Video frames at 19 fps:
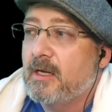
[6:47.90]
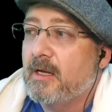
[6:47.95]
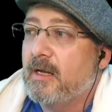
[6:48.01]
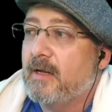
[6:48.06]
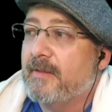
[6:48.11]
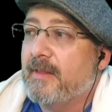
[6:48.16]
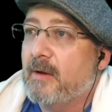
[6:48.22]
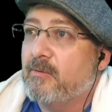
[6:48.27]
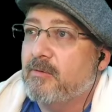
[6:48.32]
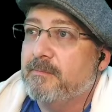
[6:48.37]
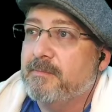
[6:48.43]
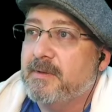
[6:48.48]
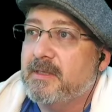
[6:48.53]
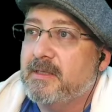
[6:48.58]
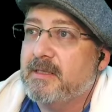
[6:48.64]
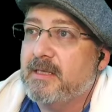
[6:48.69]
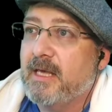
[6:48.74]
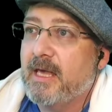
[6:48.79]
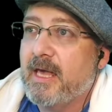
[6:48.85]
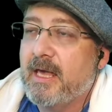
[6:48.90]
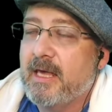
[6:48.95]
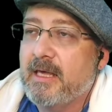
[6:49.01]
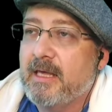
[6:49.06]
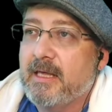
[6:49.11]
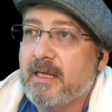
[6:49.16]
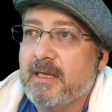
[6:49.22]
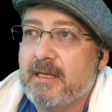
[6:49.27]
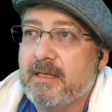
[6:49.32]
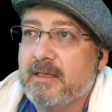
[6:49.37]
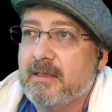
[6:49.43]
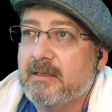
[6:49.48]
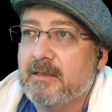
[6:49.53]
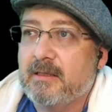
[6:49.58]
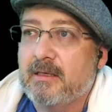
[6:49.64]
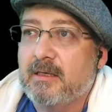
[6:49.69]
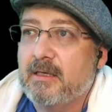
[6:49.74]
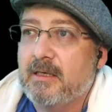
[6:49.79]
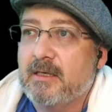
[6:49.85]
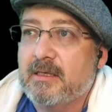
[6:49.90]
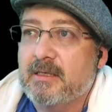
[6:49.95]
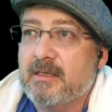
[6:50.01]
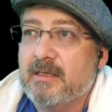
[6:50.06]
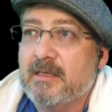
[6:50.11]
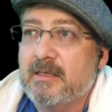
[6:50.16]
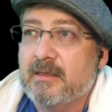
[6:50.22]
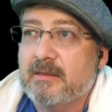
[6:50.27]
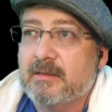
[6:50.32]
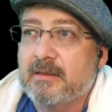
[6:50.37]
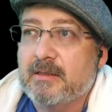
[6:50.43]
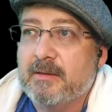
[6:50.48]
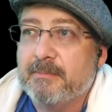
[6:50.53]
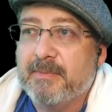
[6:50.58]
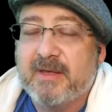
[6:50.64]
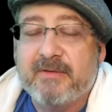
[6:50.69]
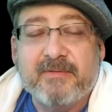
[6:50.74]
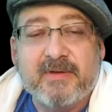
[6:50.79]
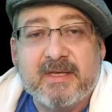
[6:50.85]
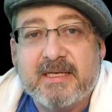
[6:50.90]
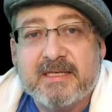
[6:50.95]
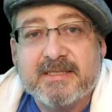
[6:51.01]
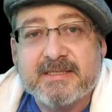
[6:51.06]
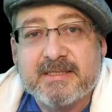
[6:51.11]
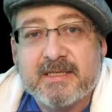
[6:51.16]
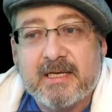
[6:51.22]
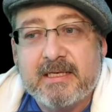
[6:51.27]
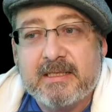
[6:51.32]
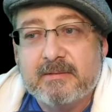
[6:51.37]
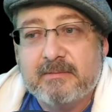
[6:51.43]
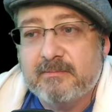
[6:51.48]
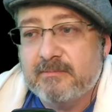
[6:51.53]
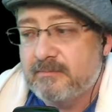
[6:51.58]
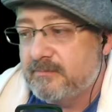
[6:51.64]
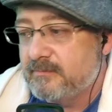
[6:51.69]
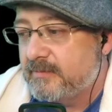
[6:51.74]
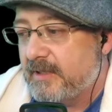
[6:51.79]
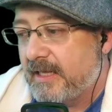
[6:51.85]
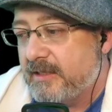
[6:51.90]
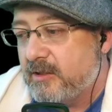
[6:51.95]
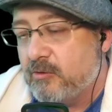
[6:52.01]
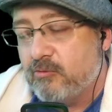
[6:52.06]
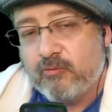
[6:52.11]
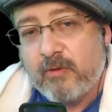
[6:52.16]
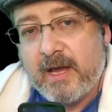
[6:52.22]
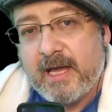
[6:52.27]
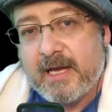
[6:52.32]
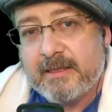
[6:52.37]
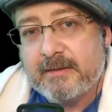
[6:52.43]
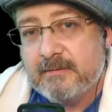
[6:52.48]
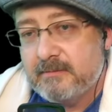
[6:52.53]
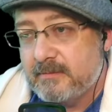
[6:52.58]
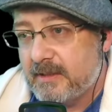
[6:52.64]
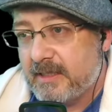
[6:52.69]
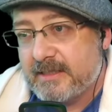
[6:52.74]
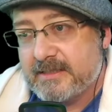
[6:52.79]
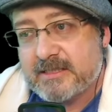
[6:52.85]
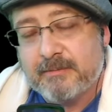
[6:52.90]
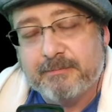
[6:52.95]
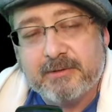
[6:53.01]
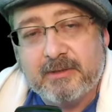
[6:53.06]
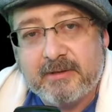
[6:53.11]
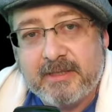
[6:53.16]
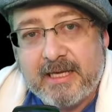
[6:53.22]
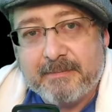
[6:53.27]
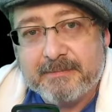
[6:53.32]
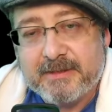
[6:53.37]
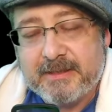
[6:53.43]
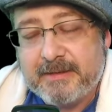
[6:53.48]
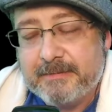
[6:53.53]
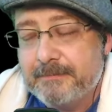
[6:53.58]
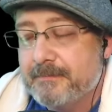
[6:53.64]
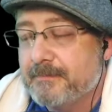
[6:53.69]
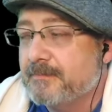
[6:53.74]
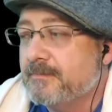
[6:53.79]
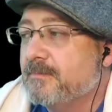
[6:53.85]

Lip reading: that would be a PVE site that you ran and it's completely empty.